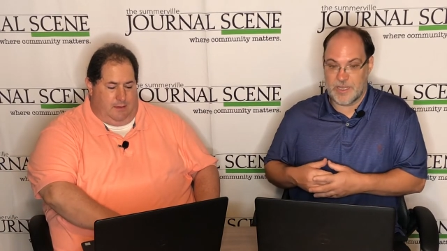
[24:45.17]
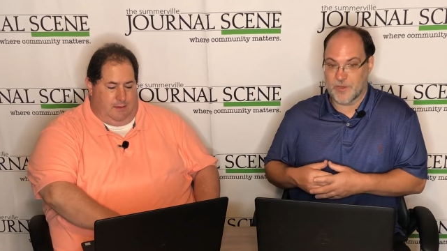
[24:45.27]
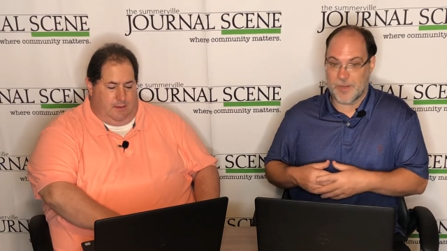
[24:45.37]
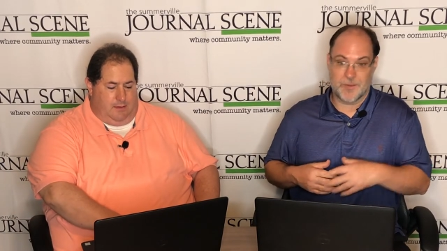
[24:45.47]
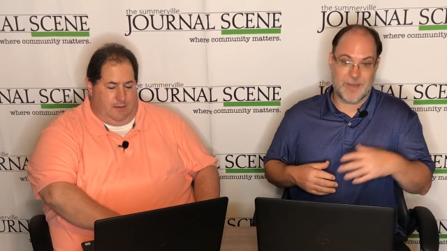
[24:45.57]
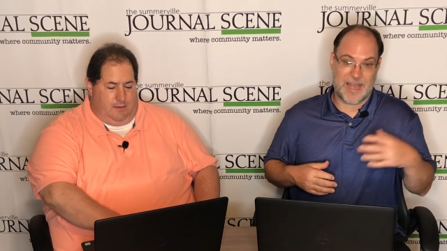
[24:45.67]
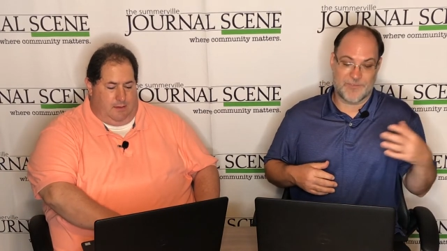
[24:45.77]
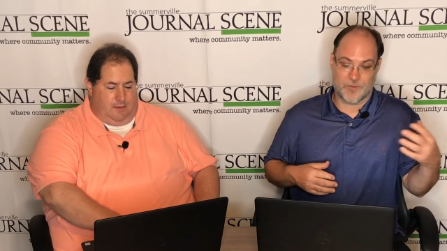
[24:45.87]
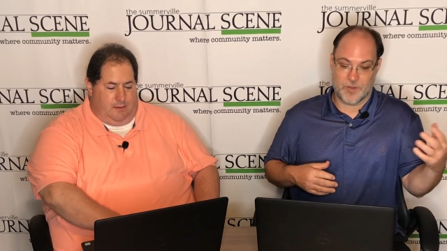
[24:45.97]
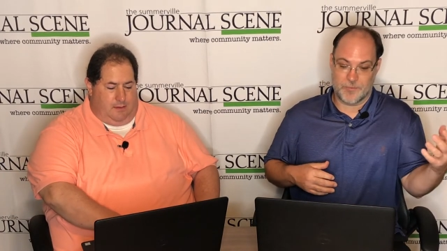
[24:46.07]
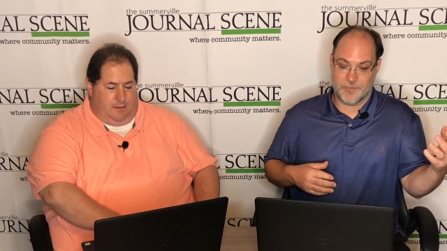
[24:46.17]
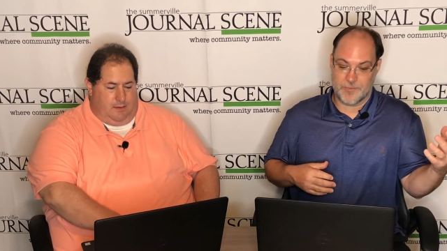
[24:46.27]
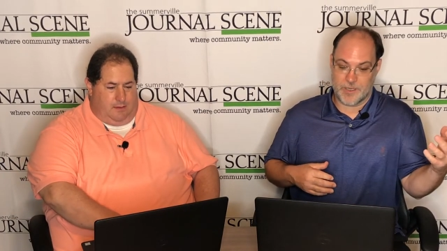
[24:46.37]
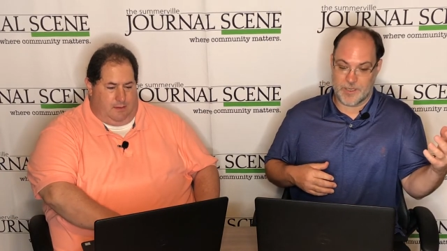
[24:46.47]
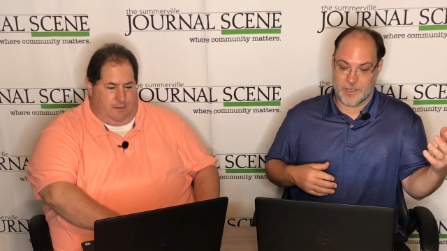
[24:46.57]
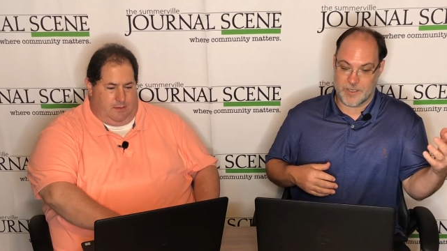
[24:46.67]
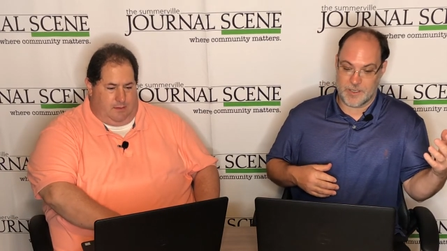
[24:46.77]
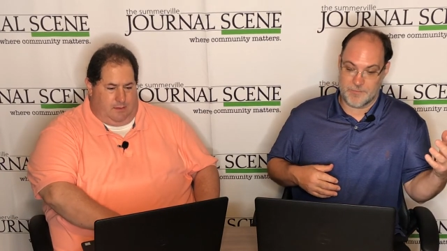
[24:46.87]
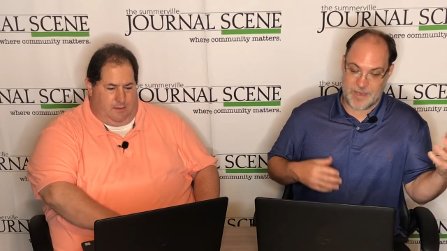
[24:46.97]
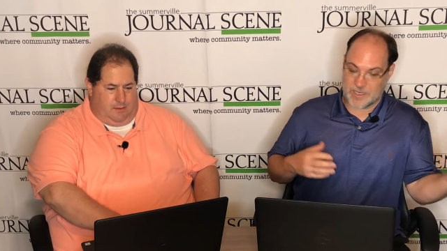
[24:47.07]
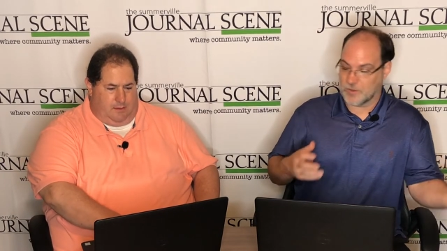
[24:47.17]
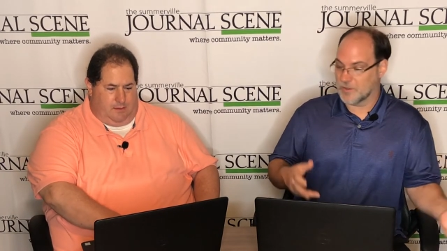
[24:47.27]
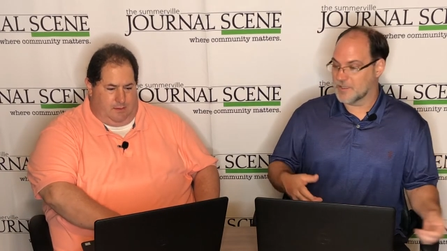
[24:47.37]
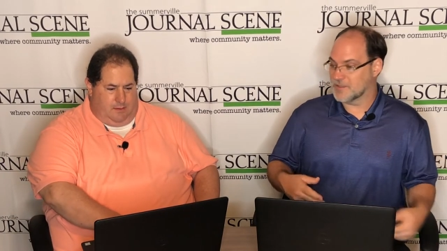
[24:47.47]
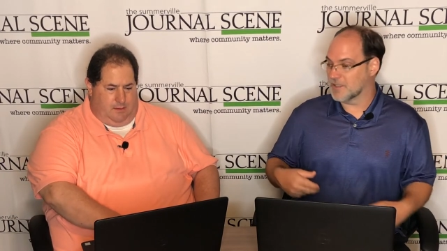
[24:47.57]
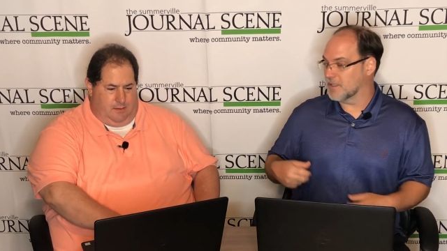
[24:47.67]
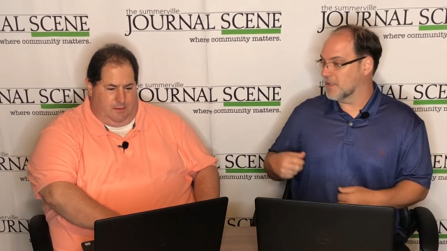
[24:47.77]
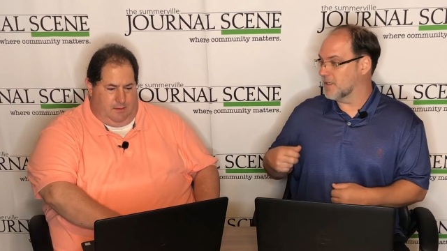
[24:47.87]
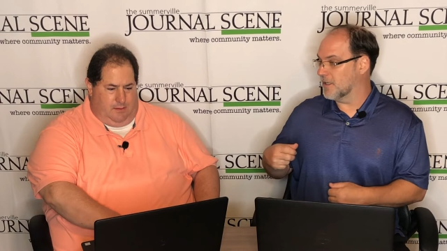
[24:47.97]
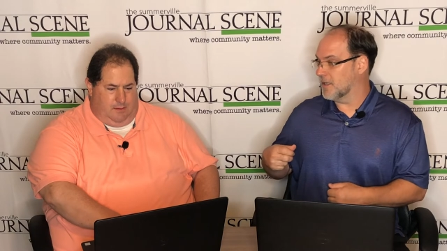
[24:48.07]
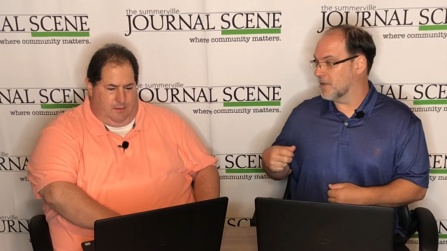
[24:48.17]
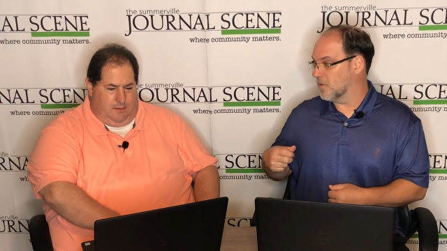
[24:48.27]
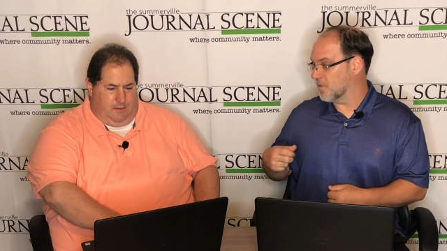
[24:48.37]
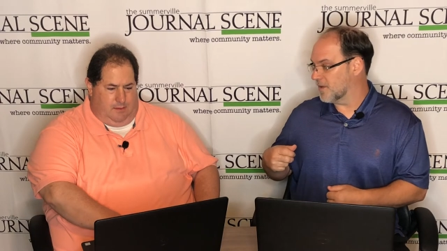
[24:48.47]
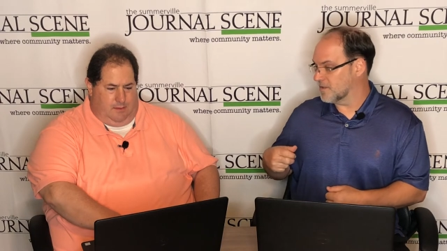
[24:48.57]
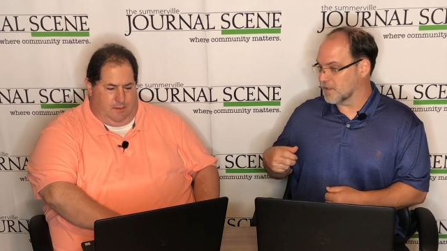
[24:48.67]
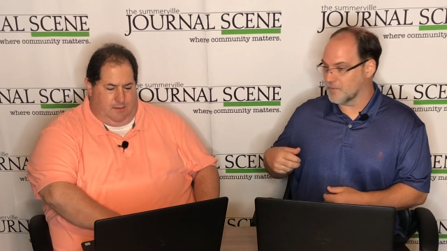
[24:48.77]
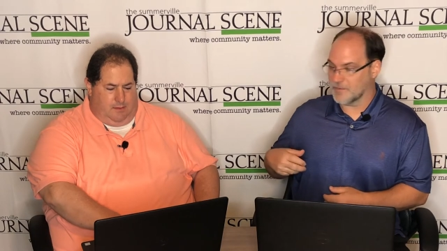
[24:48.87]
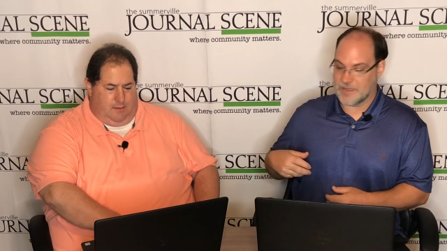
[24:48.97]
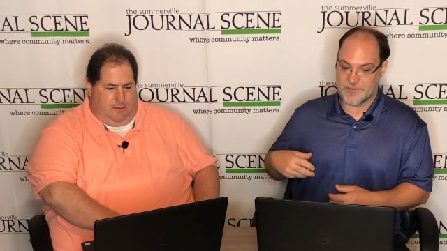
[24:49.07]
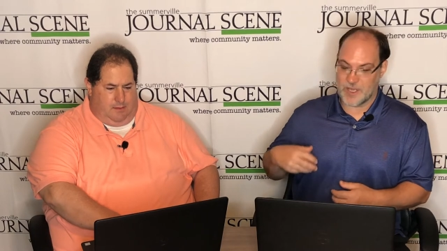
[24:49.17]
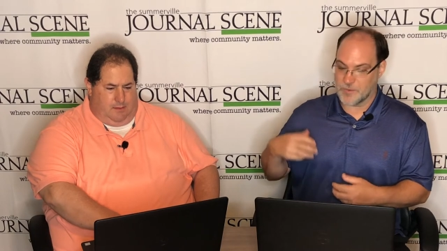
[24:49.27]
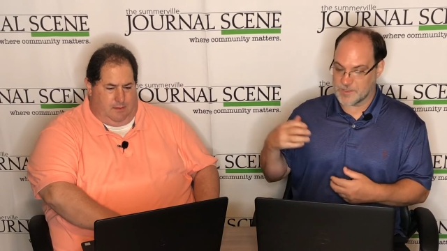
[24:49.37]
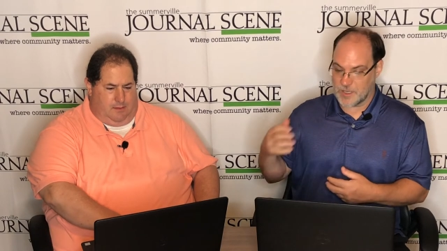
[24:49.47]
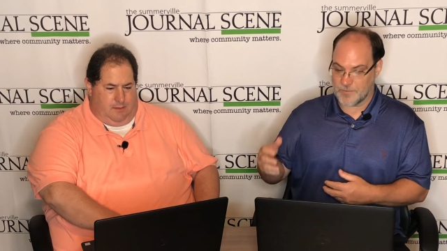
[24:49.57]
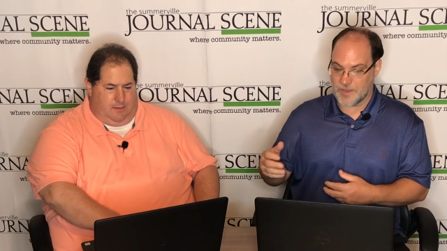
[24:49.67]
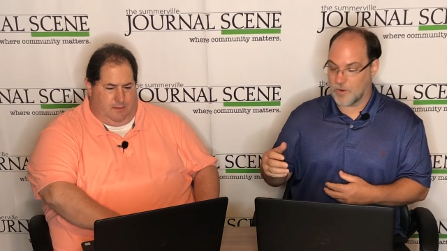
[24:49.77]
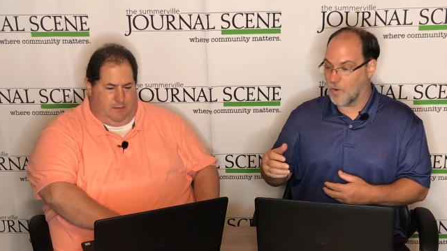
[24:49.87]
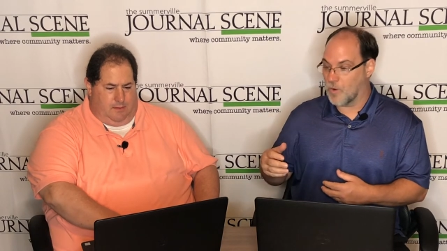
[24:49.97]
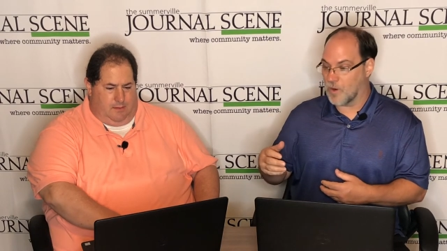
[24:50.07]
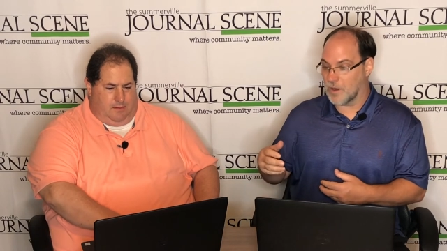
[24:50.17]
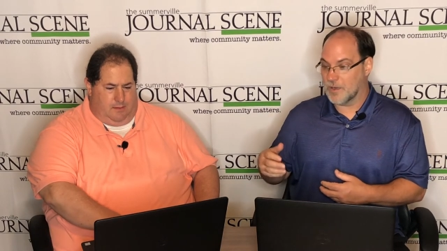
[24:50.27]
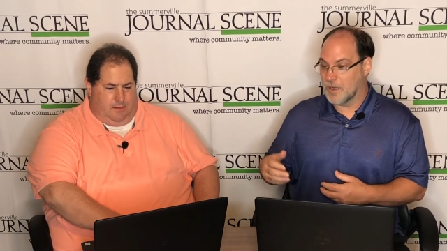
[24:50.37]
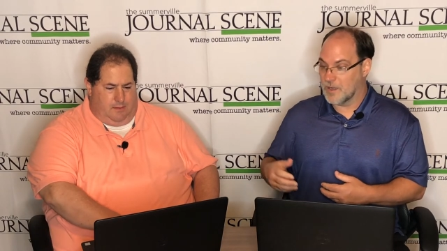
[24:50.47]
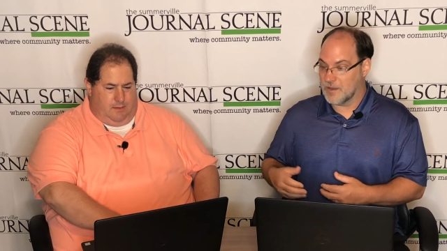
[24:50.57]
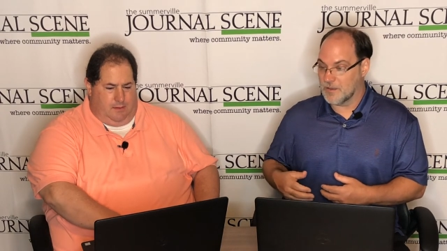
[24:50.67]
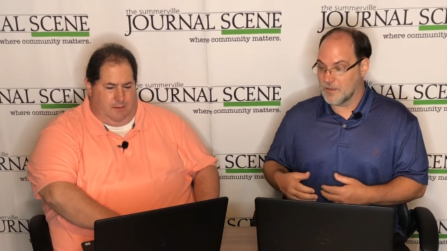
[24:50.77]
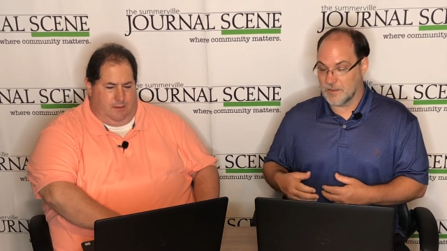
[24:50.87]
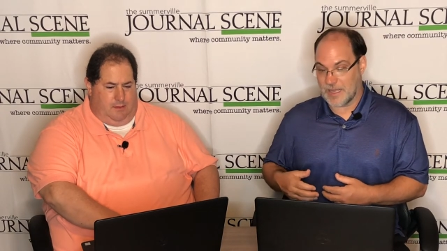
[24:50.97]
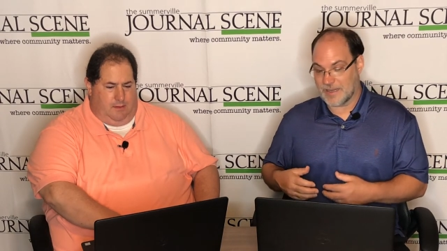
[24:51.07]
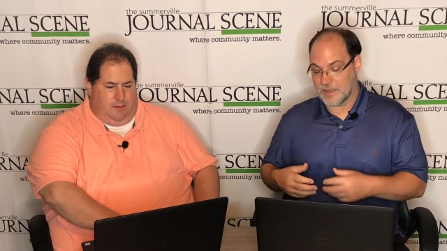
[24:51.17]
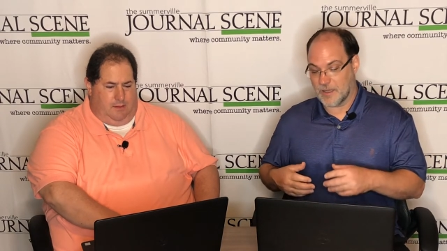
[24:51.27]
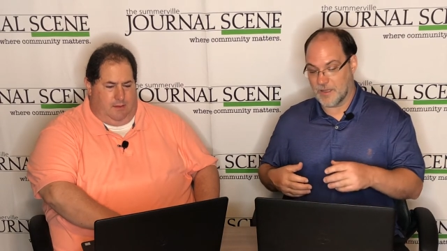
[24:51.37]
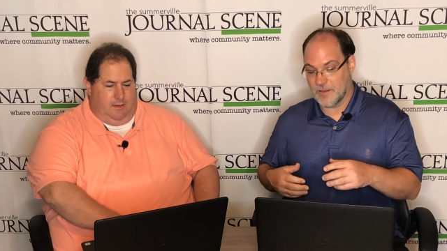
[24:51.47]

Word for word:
Speaker 1: either coming back from a uh, medical incident or they're dealing with, they've dealt with something, or like